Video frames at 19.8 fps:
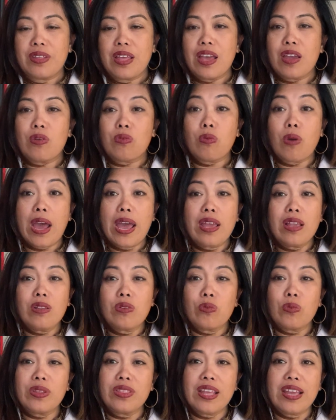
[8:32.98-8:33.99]
And right
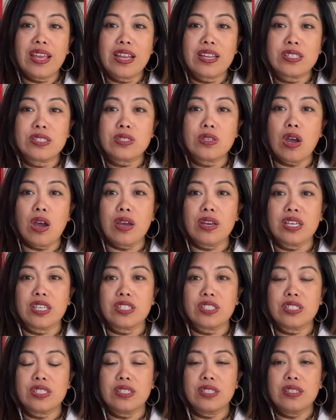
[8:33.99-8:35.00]
when they get
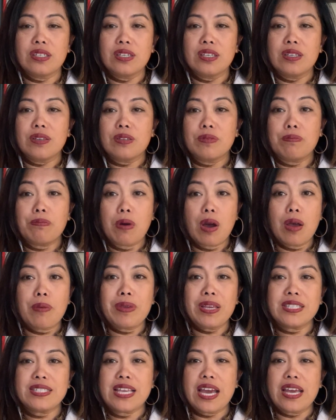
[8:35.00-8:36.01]
astonished,
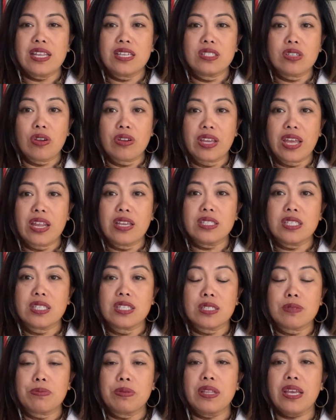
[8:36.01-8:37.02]
mommy and daddy start getting to
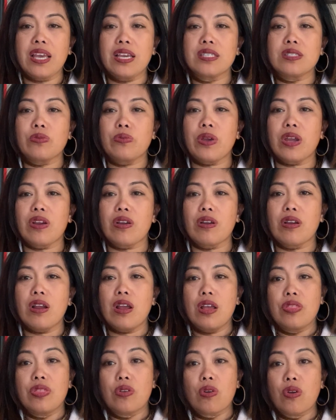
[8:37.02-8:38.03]
this place where
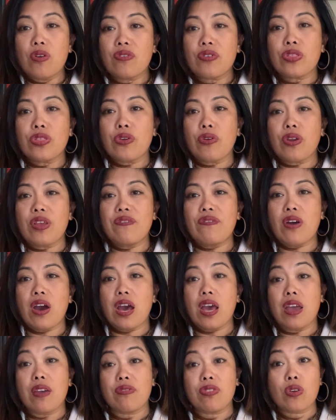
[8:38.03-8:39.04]
they're over
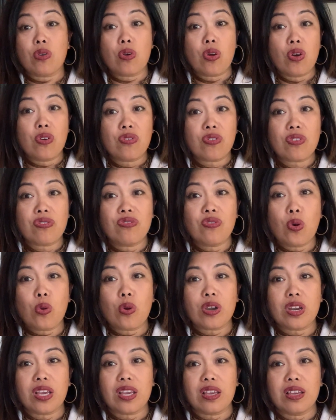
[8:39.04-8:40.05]
35, they're over
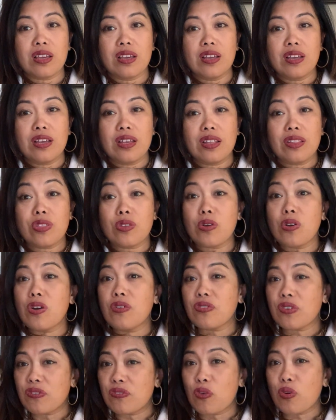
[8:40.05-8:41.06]
40, they're
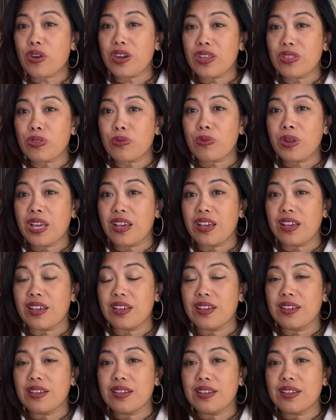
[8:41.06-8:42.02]
over 43.